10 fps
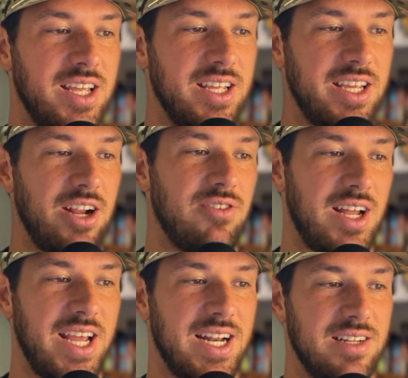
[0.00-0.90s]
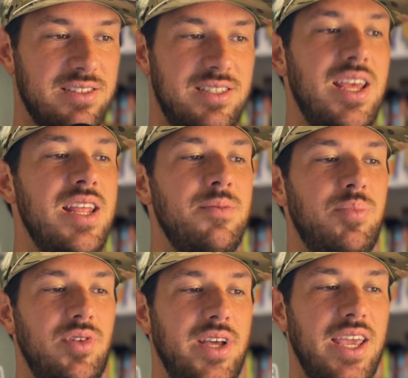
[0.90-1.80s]
Carolina had a
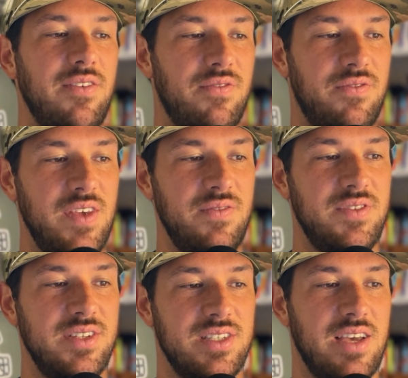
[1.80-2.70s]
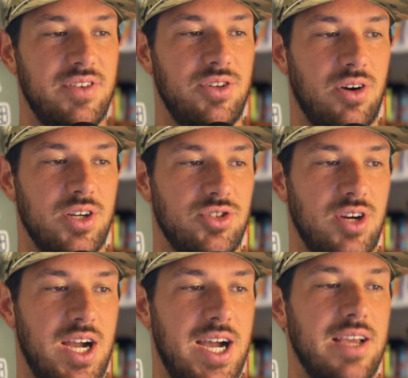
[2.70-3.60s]
10-play, 57-yard
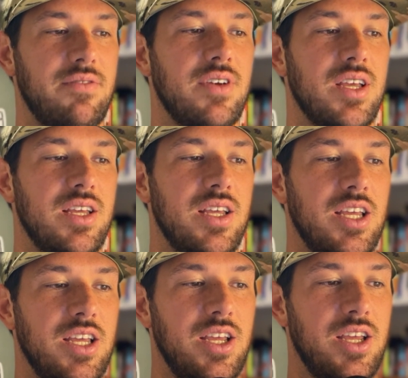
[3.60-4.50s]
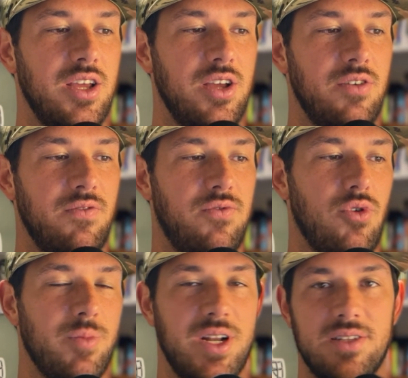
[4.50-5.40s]
drive,
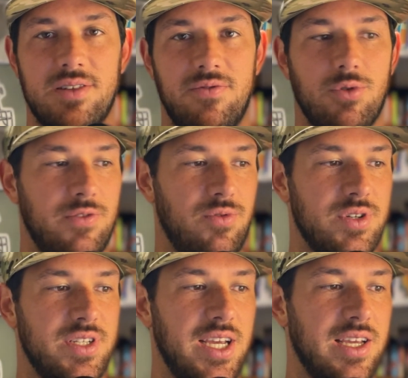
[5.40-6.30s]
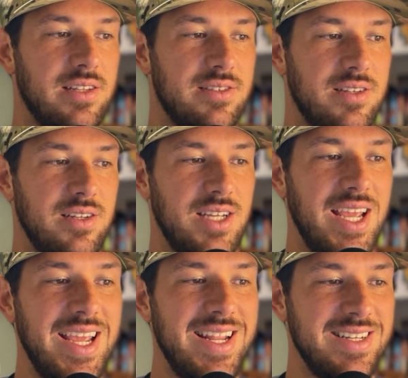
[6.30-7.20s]
4 minutes and 44 seconds that
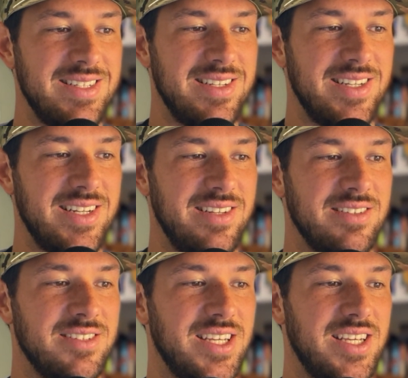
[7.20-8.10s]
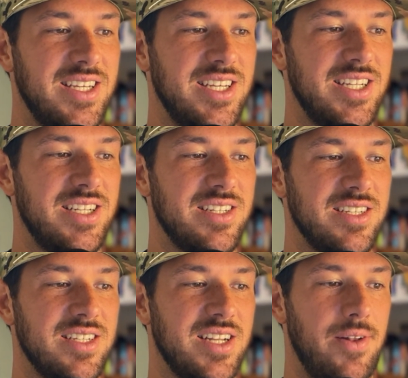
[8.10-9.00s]
ended in
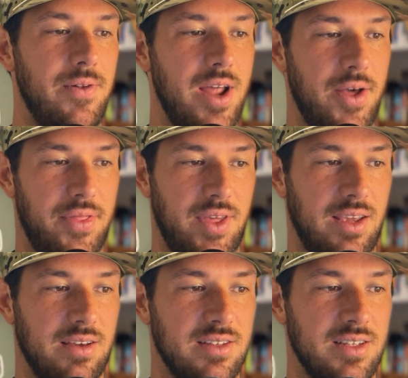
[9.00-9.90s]
nothing.